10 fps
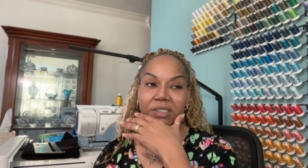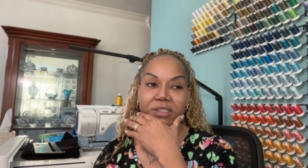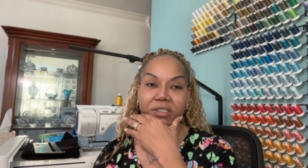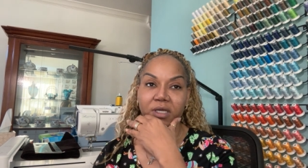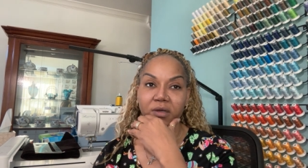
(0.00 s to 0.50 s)

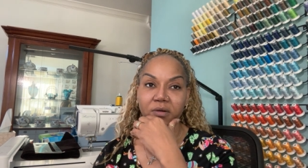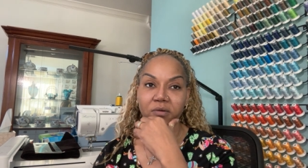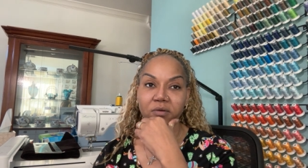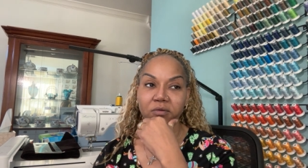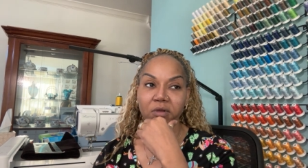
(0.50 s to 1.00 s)

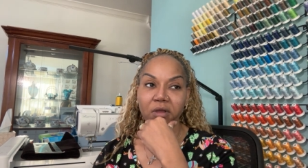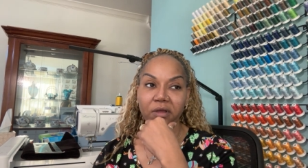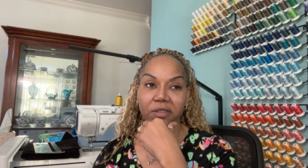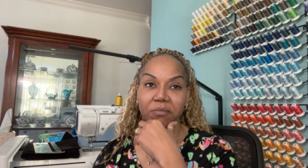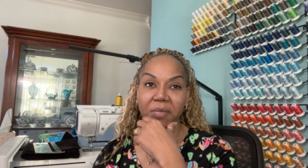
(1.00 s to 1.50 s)
So
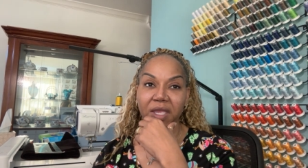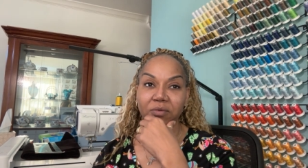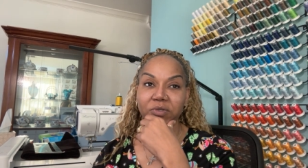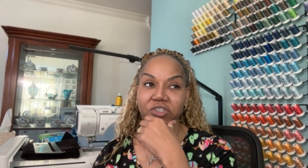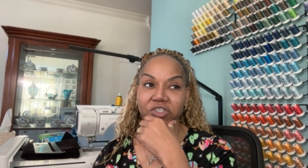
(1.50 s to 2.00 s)
the
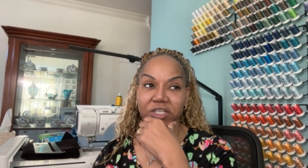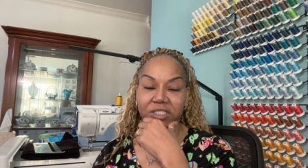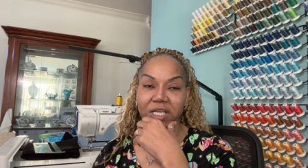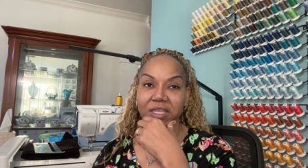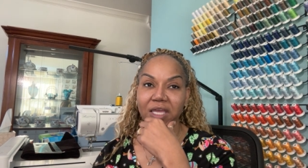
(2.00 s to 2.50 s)
maid was
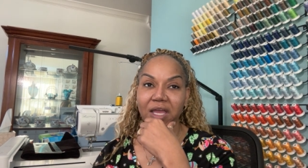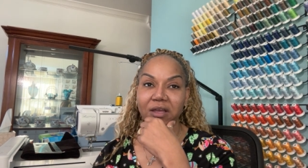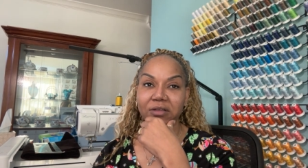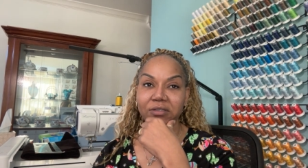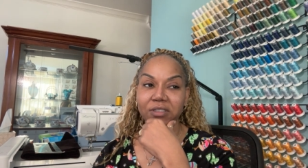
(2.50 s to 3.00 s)
just at the
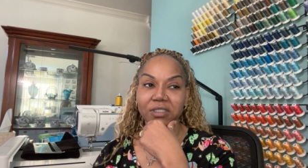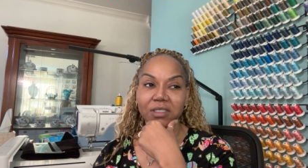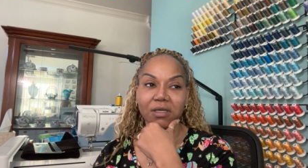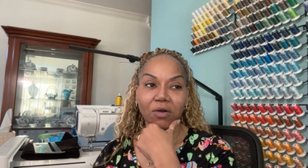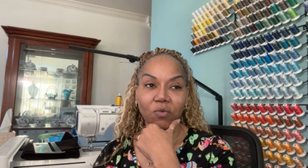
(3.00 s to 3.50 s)
house
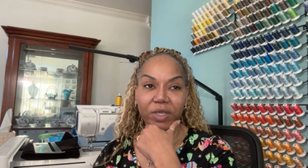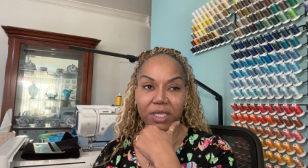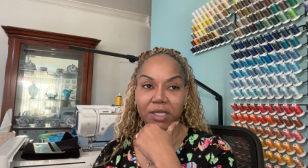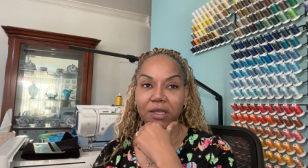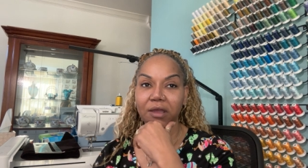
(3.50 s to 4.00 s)
a
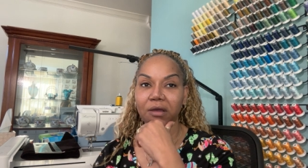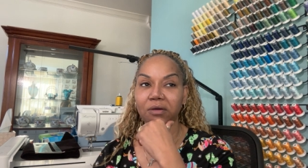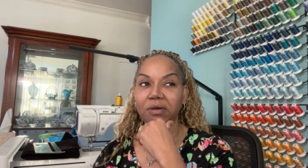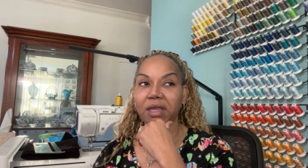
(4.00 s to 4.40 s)
week ago,